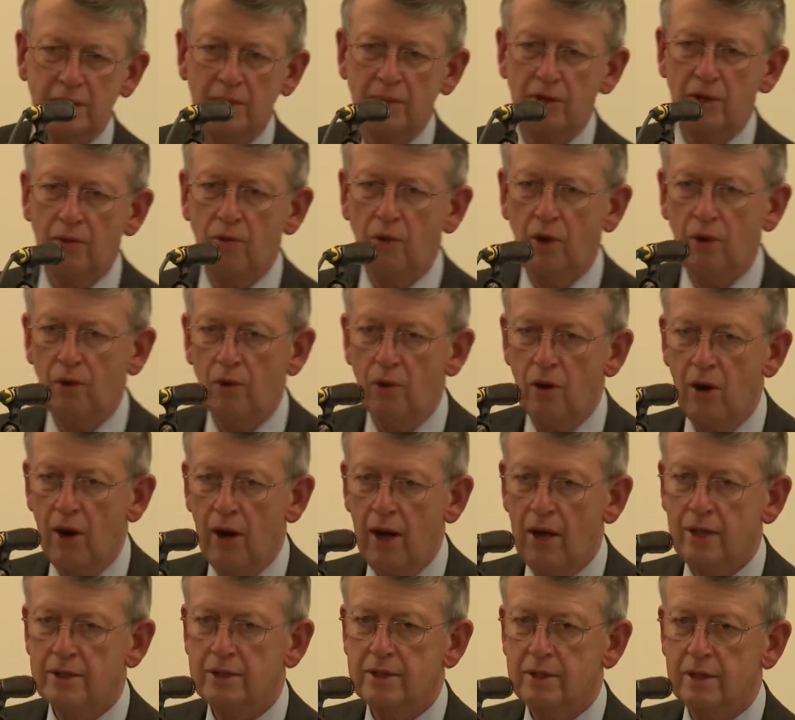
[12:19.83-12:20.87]
I mean, we were
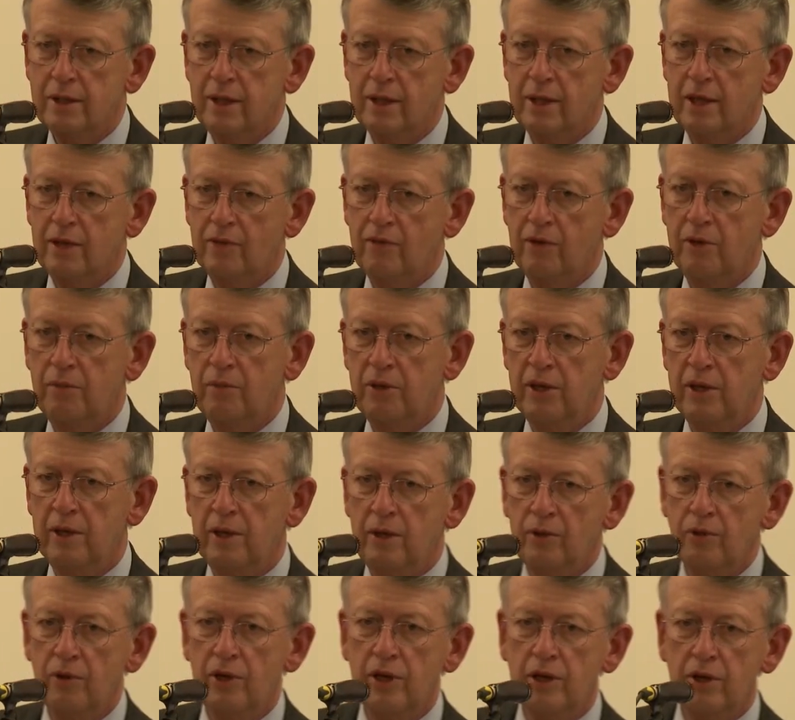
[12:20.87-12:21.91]
out to get every
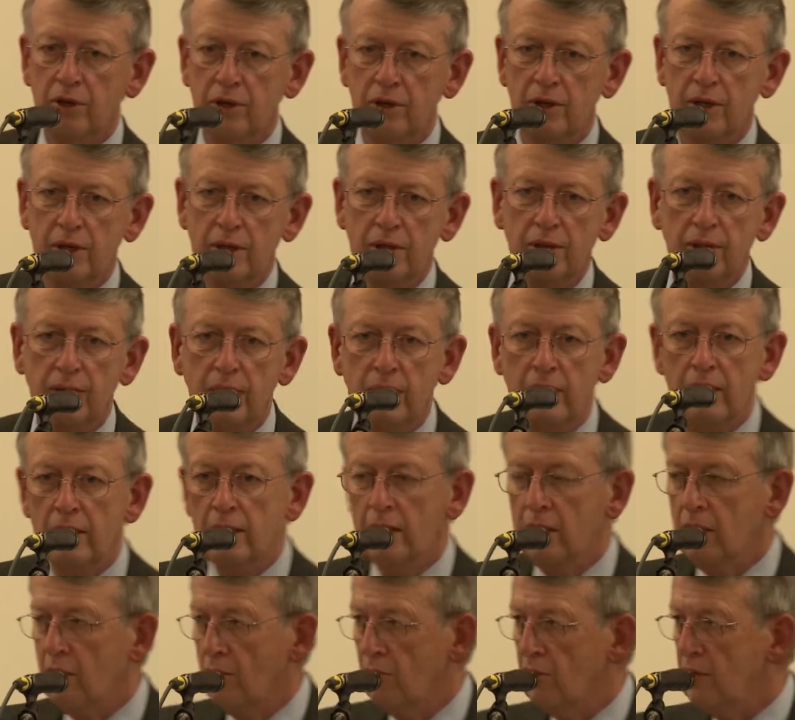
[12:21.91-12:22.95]
penny we could, and
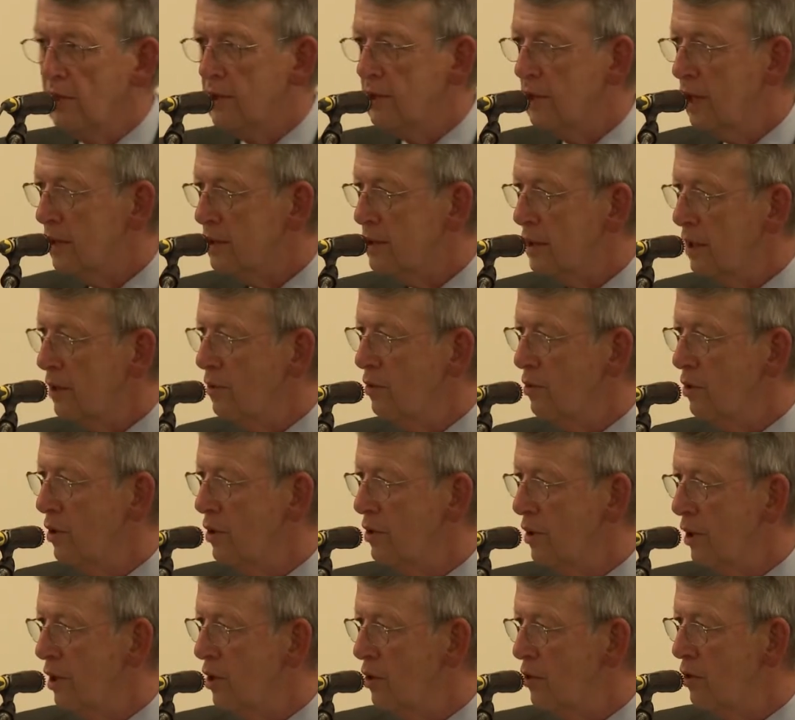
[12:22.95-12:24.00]
we thought they were
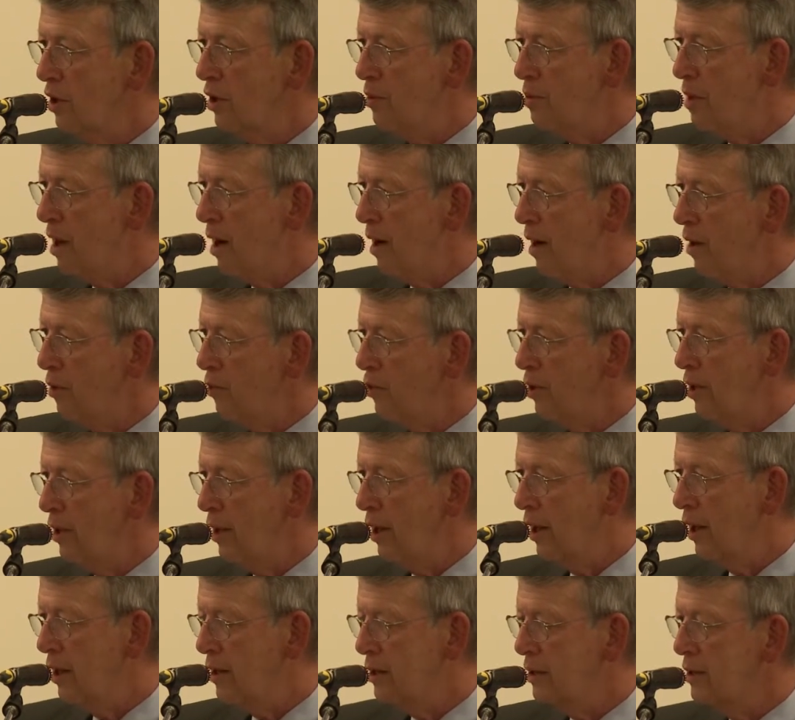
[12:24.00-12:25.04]
the only buyer we
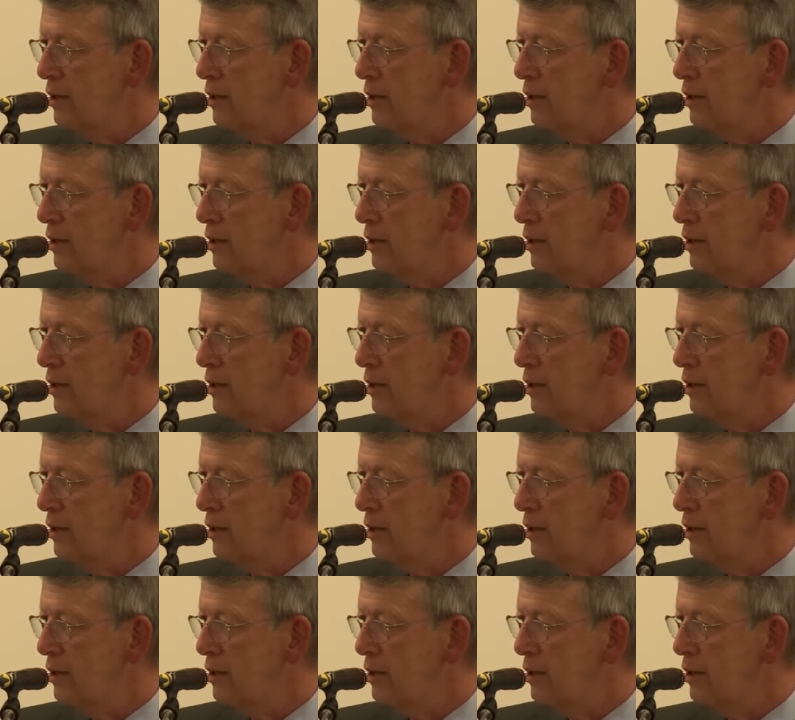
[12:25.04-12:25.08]
had.